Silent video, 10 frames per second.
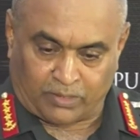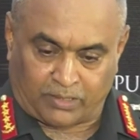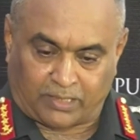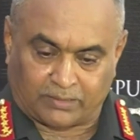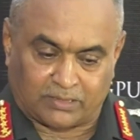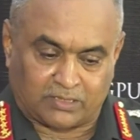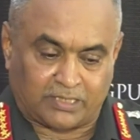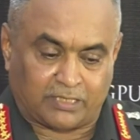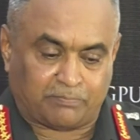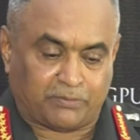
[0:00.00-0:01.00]
And the
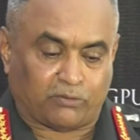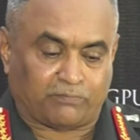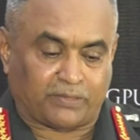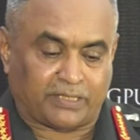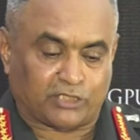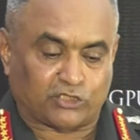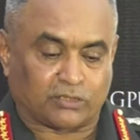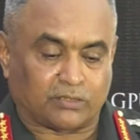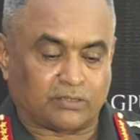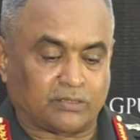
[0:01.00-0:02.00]
CNP of a
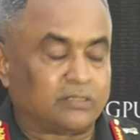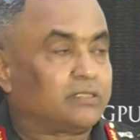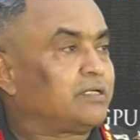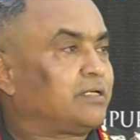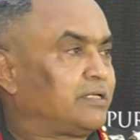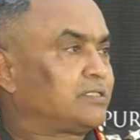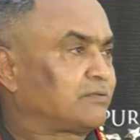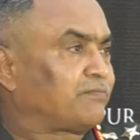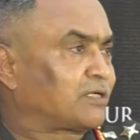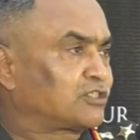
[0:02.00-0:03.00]
nation is a
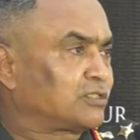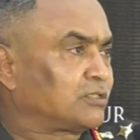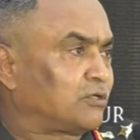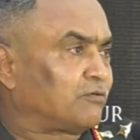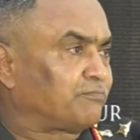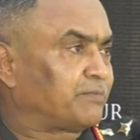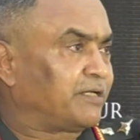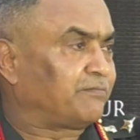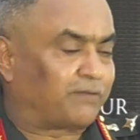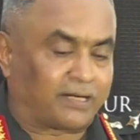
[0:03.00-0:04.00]
function of many
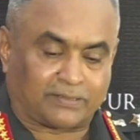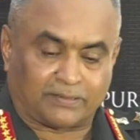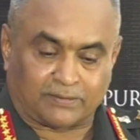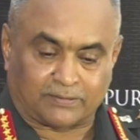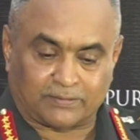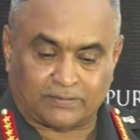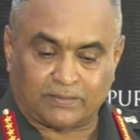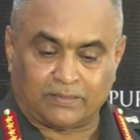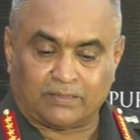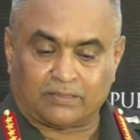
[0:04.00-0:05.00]
factors,
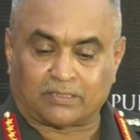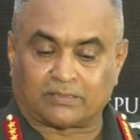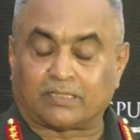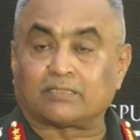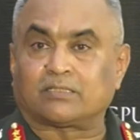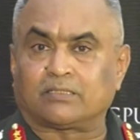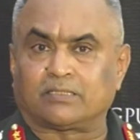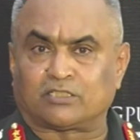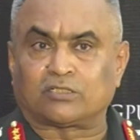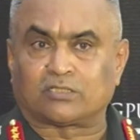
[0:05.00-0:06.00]
such as
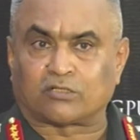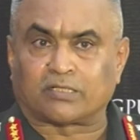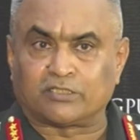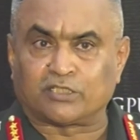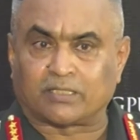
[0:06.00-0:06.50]
its strategic